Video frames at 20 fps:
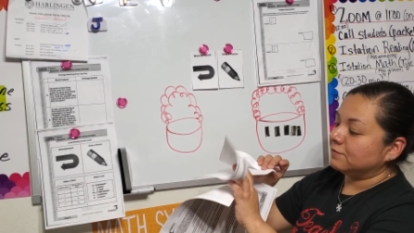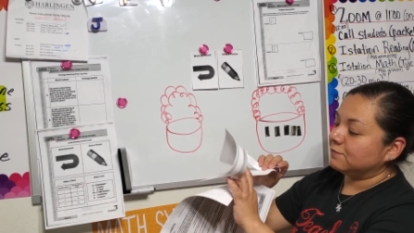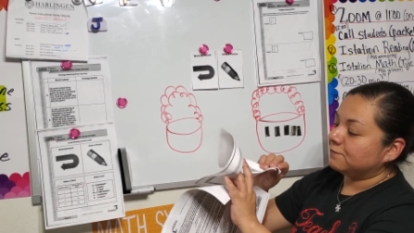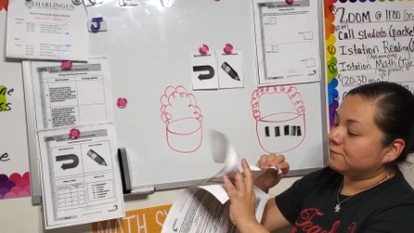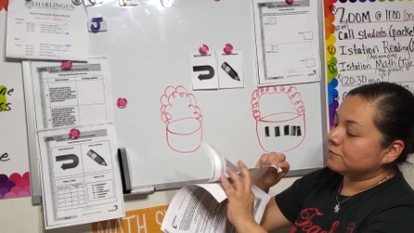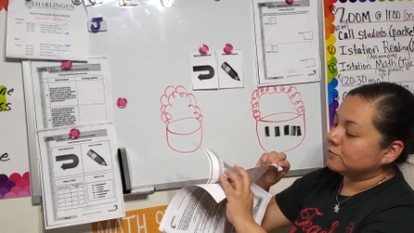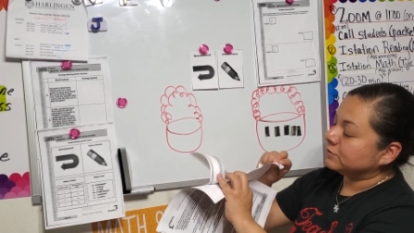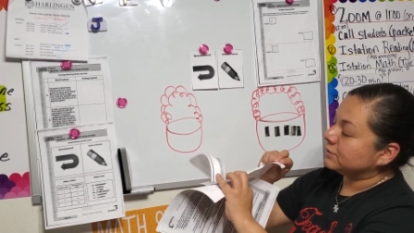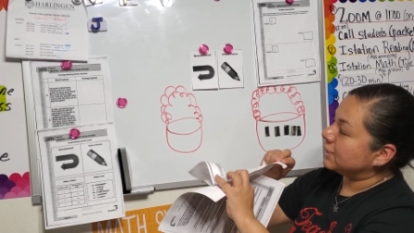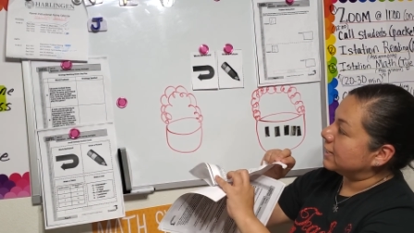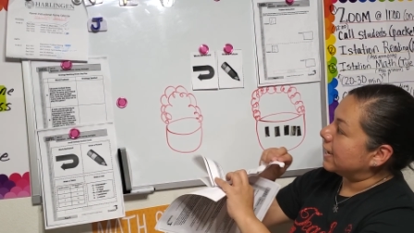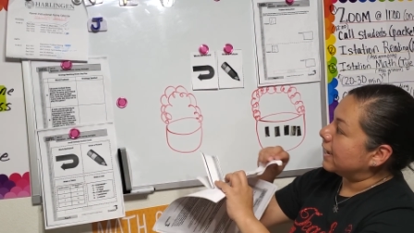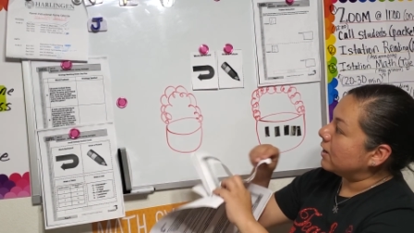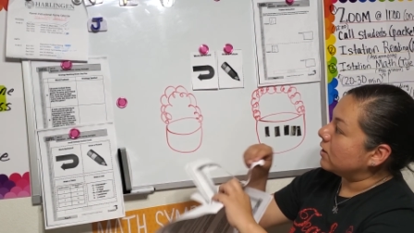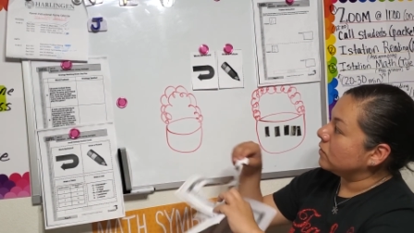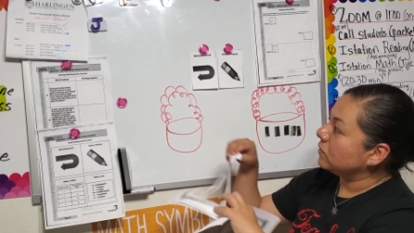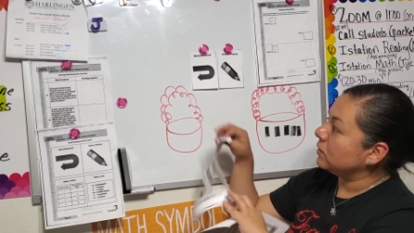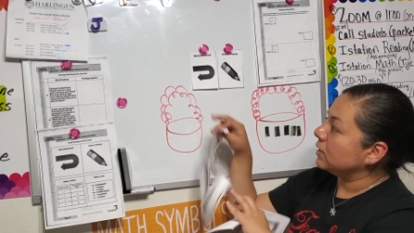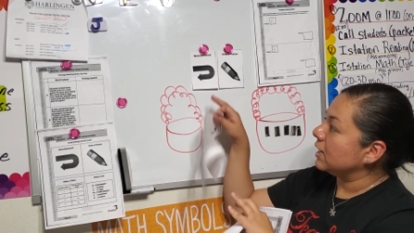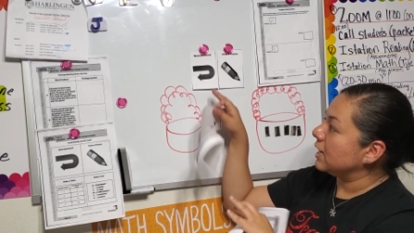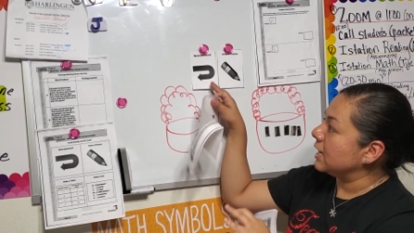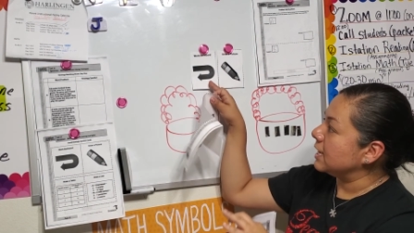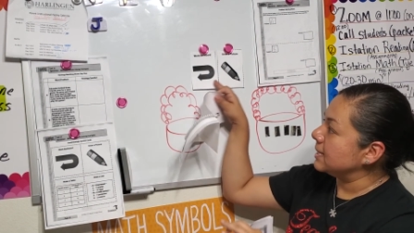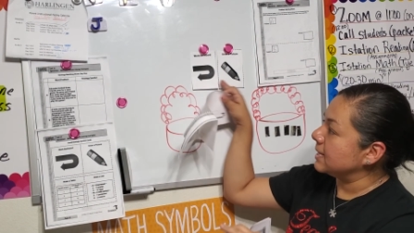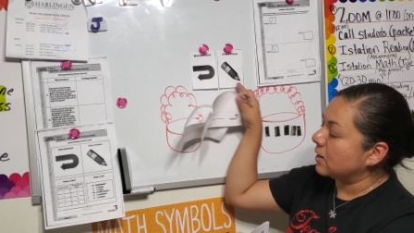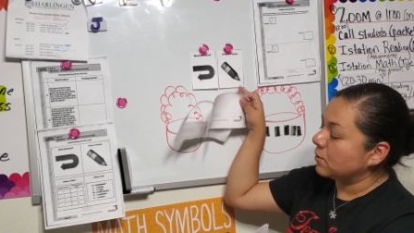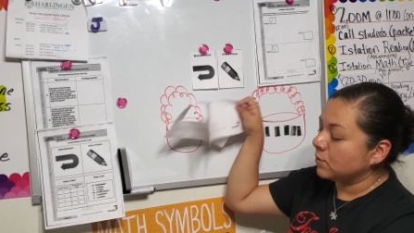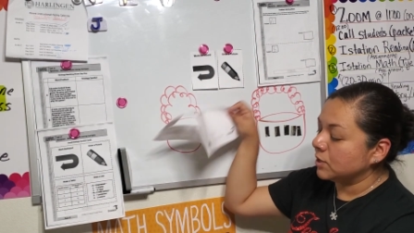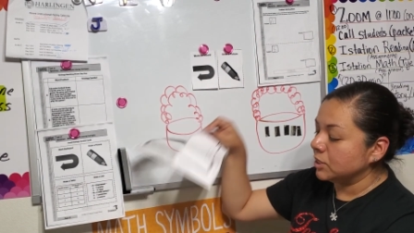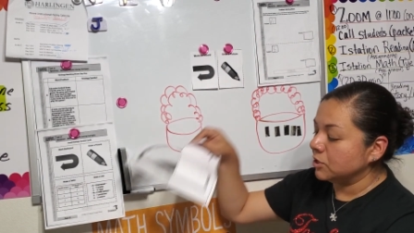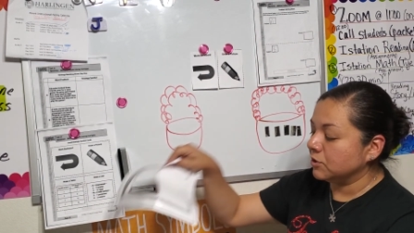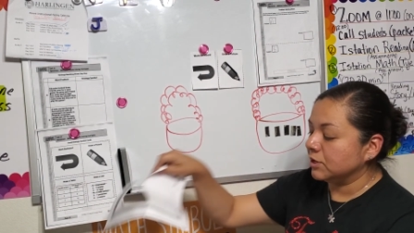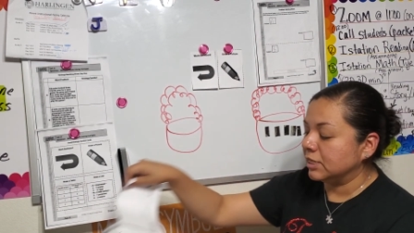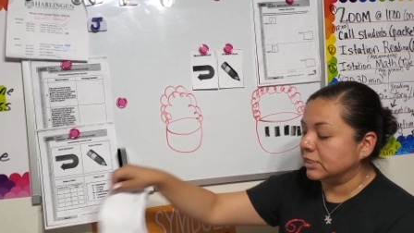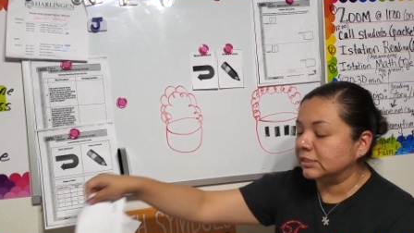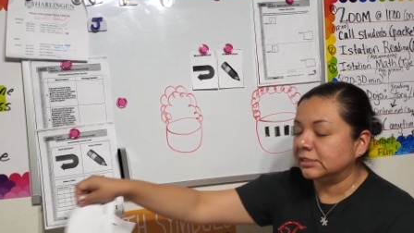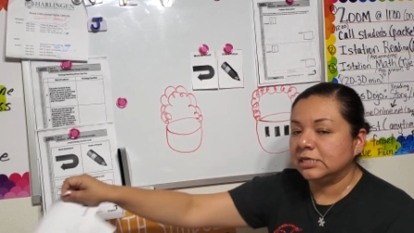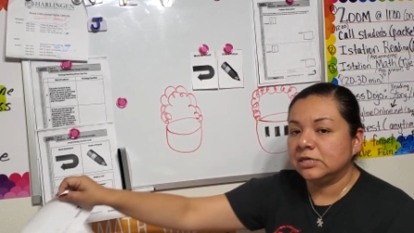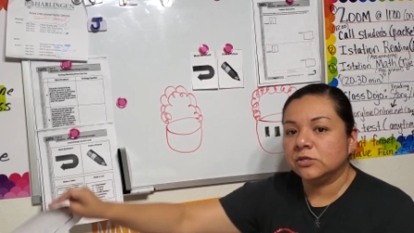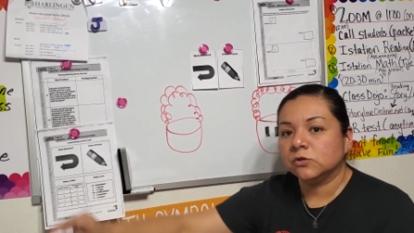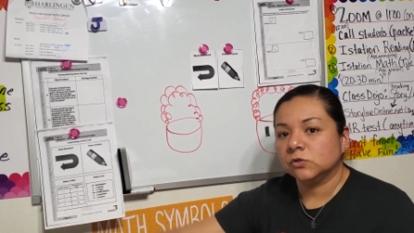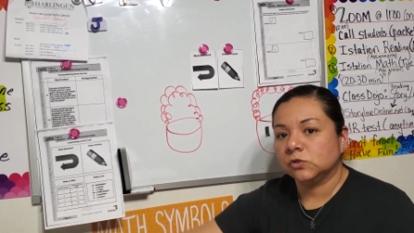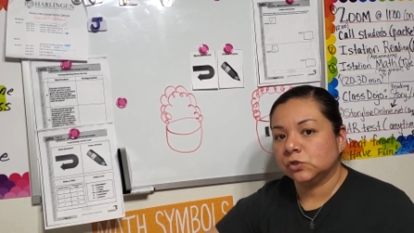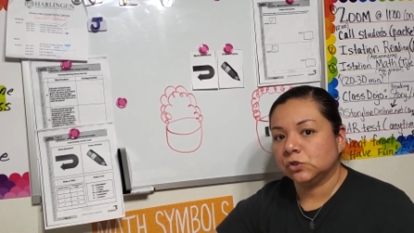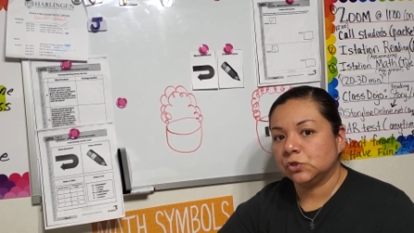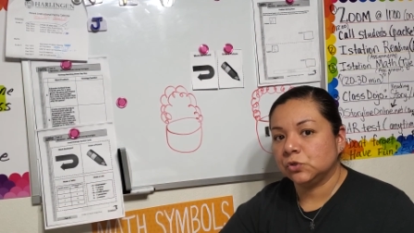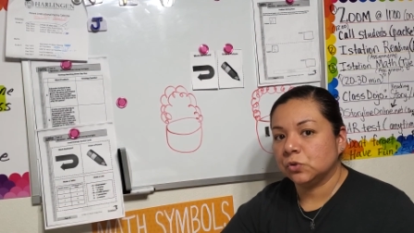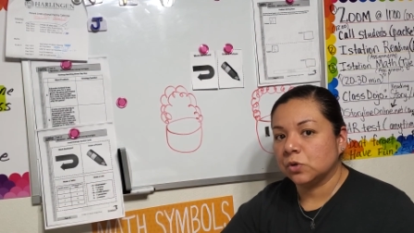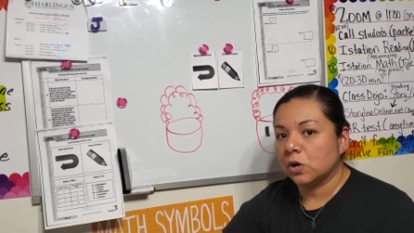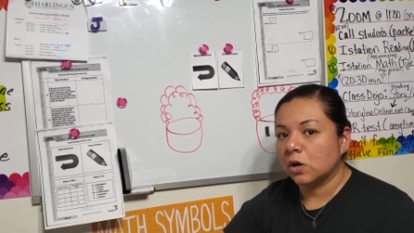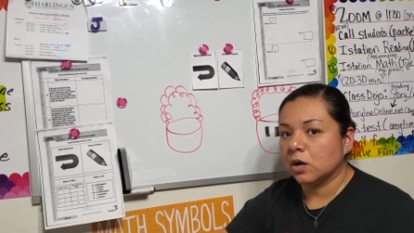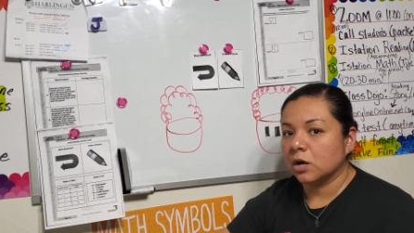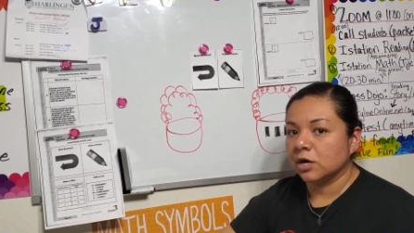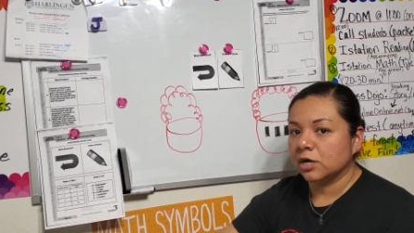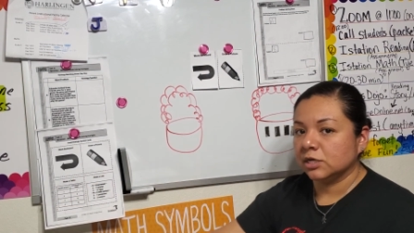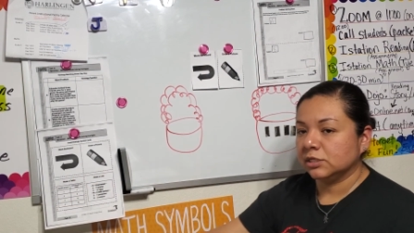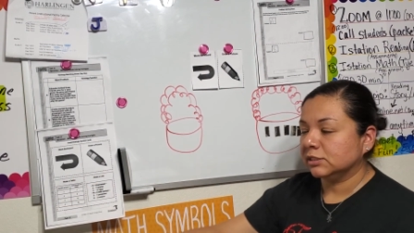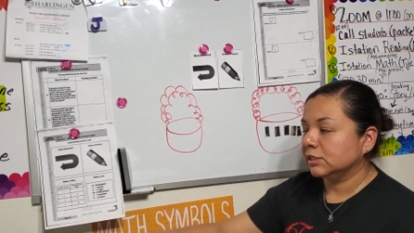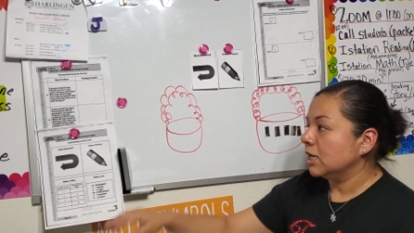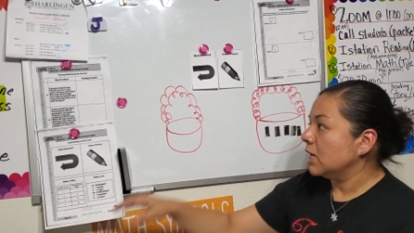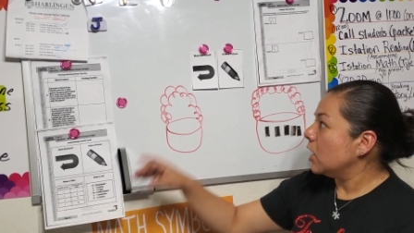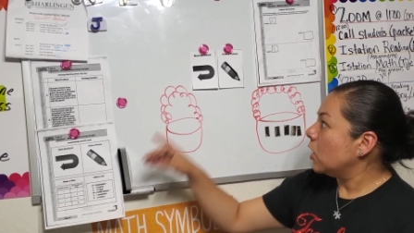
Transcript: Fold it out, and that way you can see those two cards.